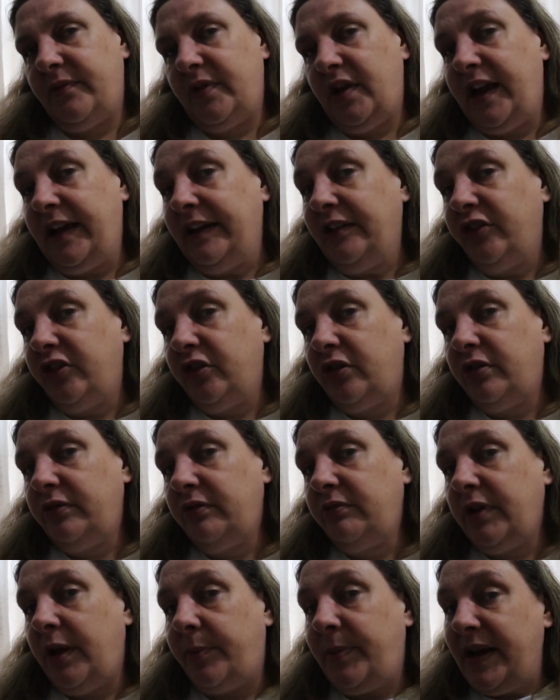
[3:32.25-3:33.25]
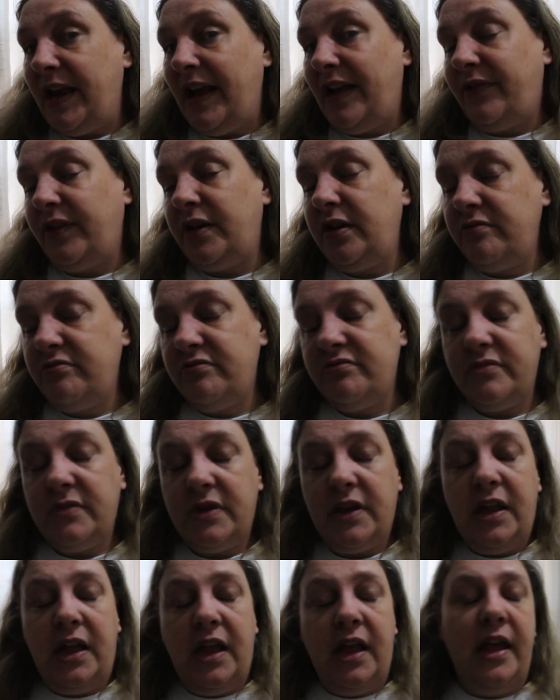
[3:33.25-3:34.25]
angel up in heaven,
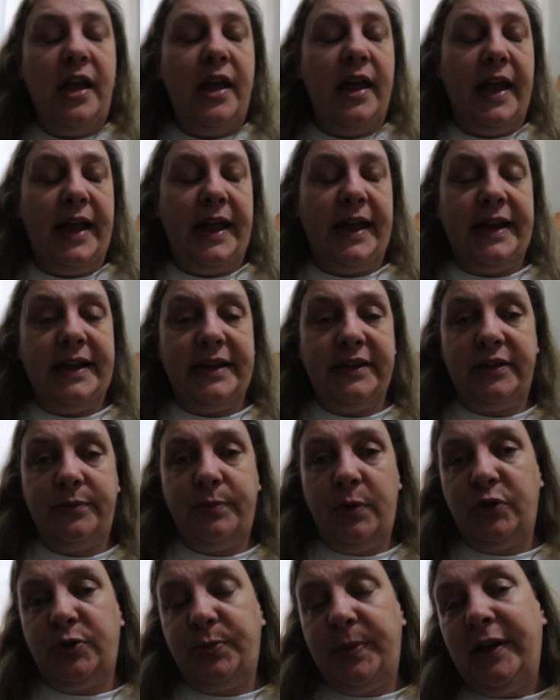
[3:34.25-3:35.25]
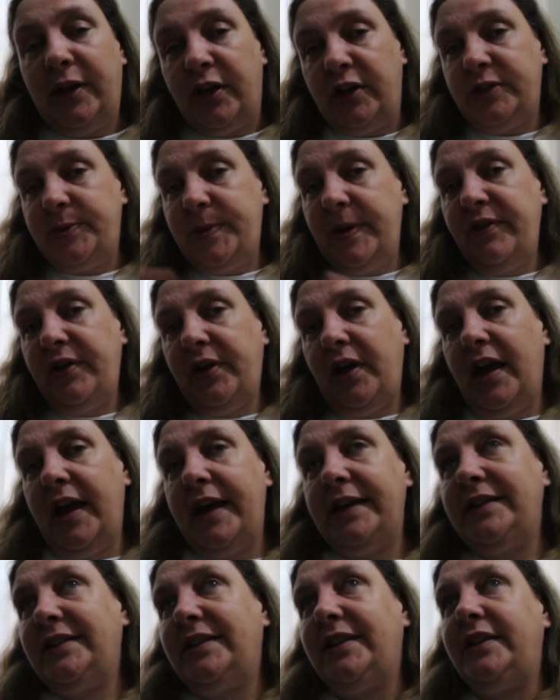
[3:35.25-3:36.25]
is supposed to be her spirit
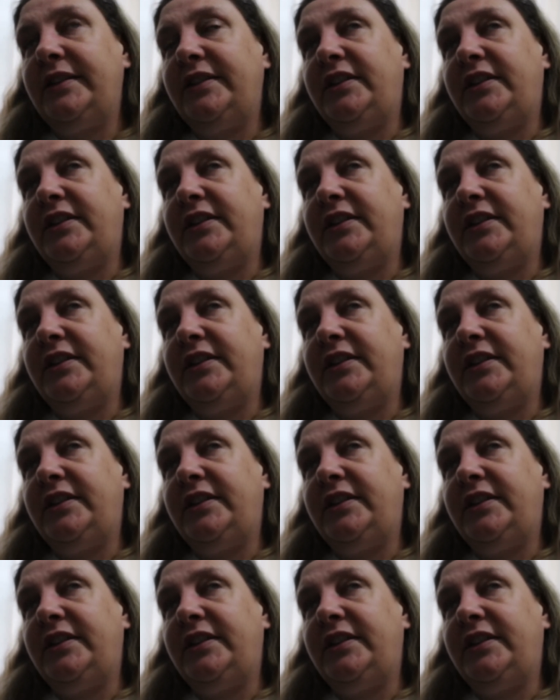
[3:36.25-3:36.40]
guide